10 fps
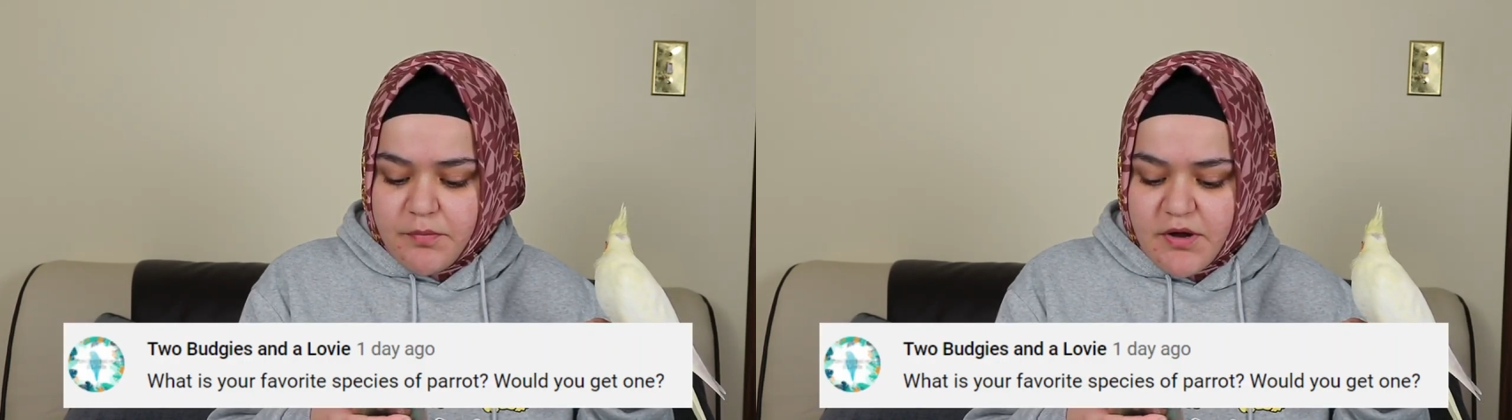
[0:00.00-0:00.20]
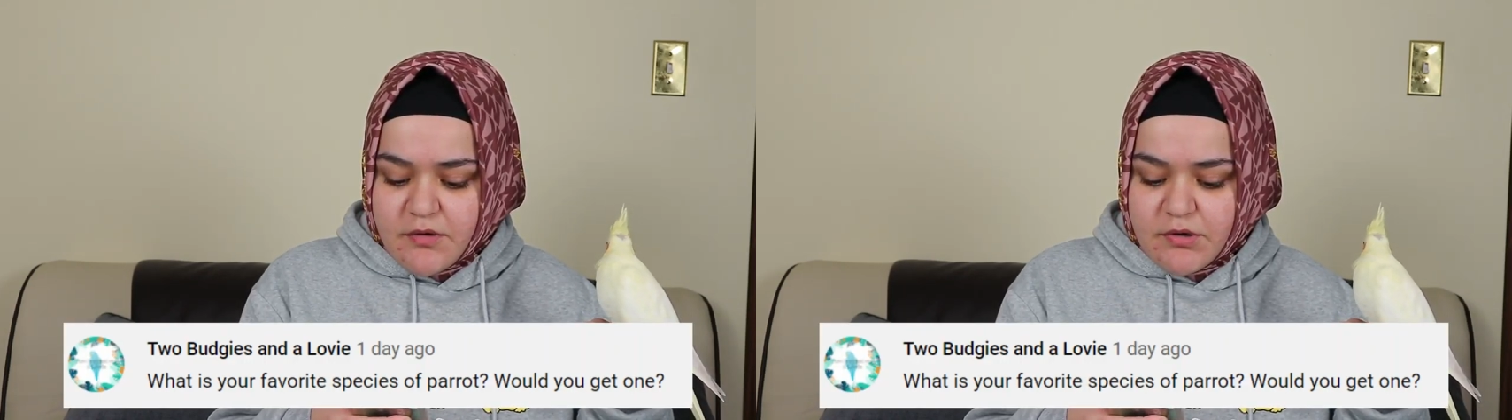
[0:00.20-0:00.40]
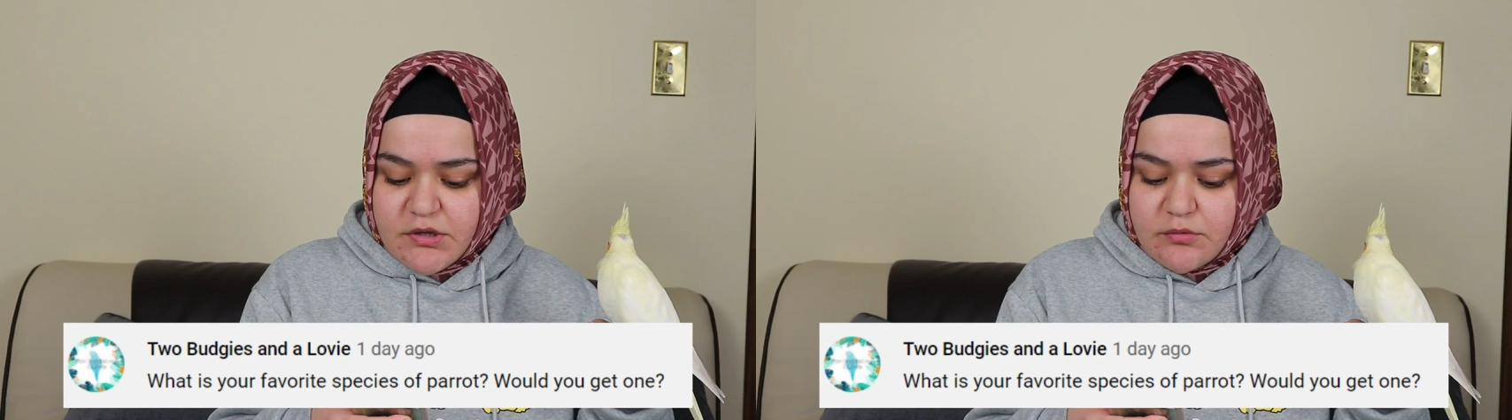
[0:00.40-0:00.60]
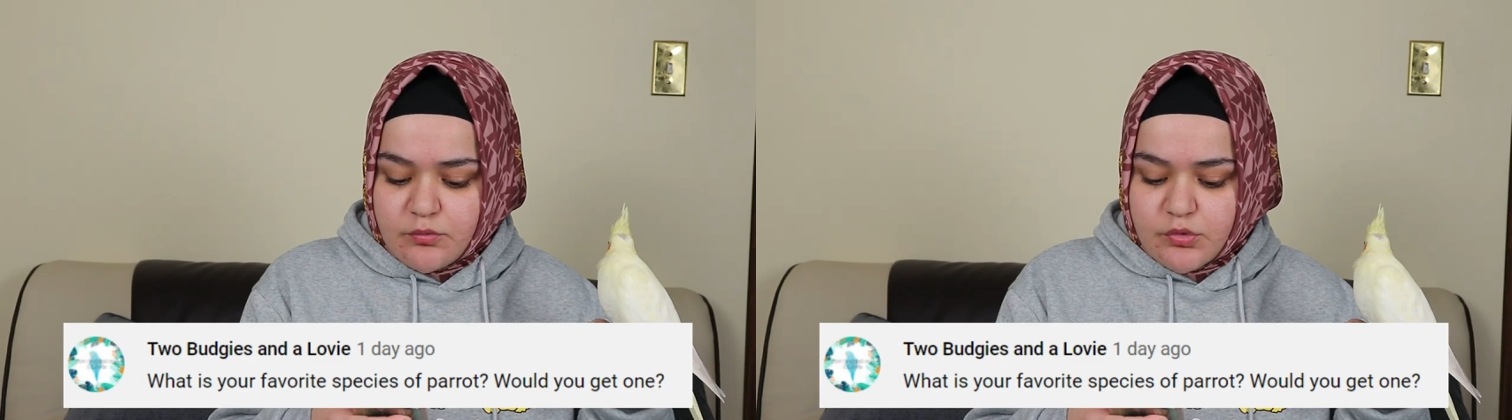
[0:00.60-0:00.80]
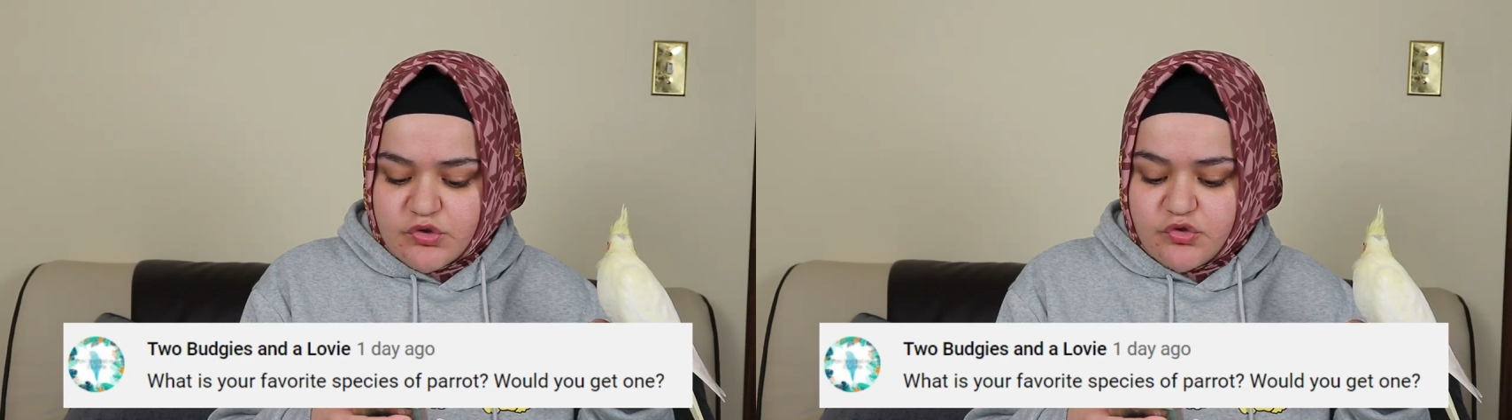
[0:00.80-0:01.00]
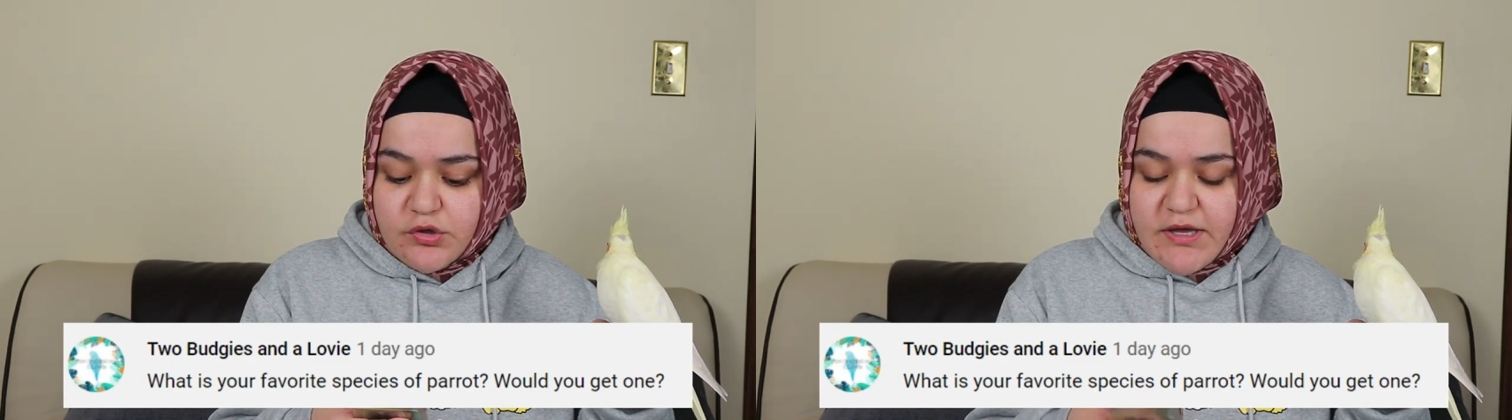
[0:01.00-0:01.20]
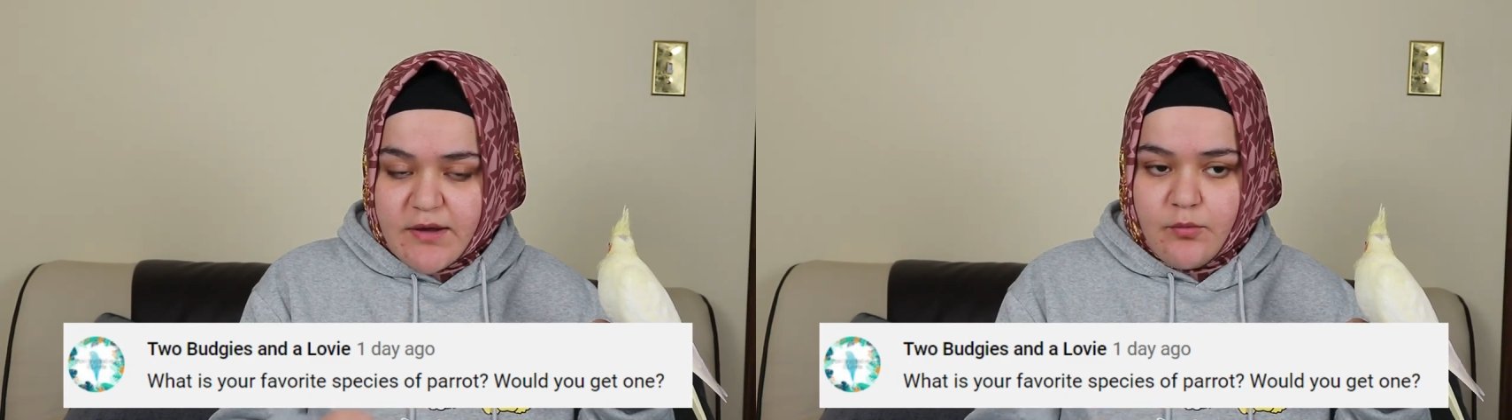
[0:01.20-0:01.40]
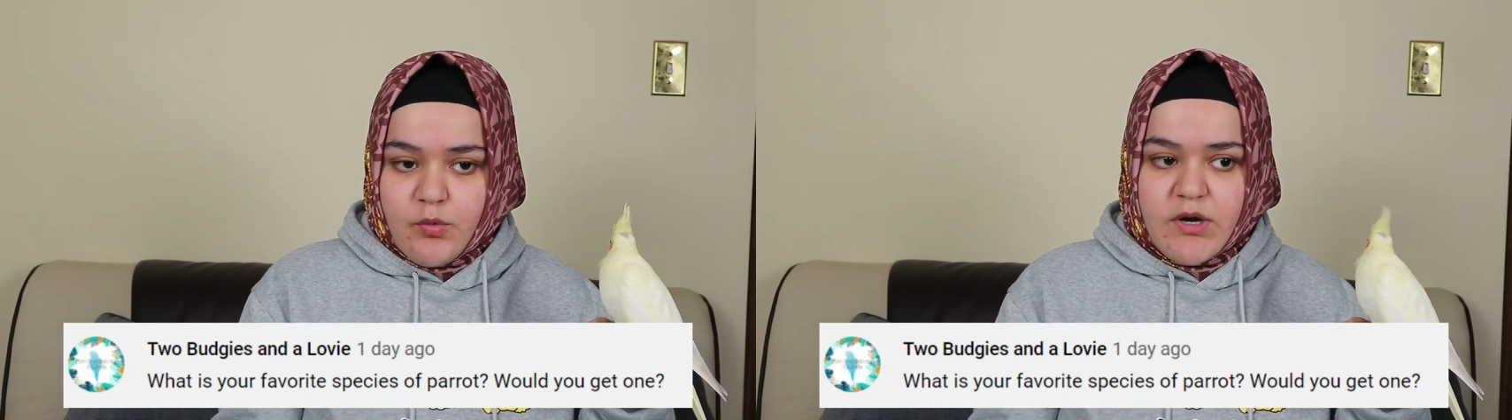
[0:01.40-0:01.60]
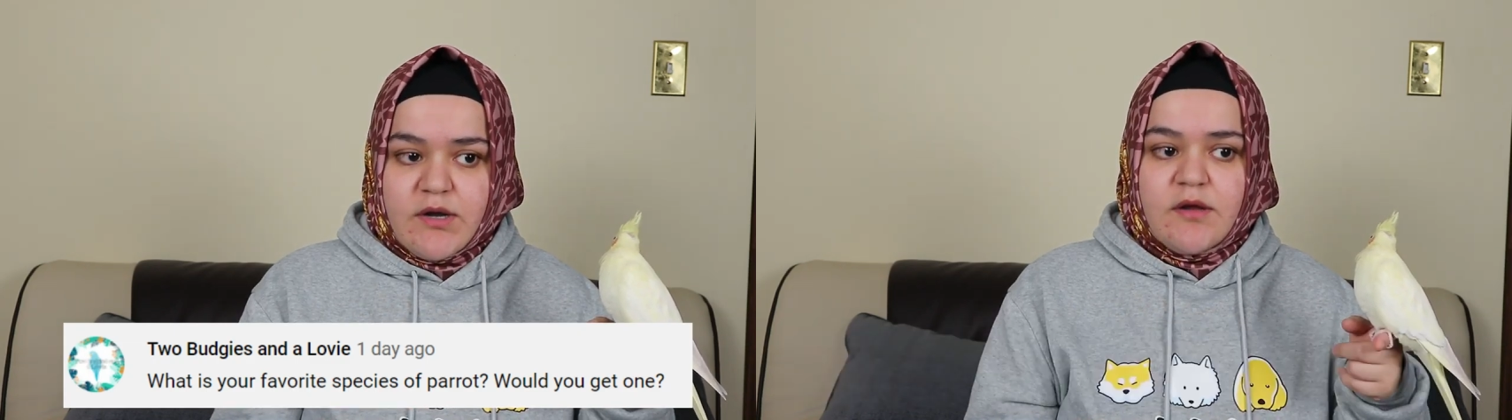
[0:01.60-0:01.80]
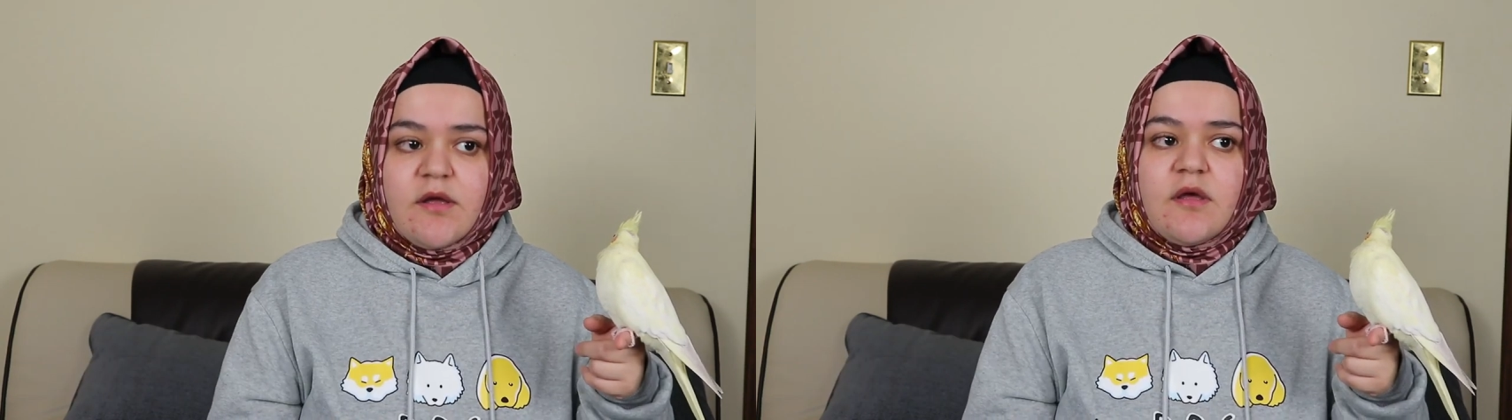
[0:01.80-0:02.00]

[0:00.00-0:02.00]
parrot? Would you get one?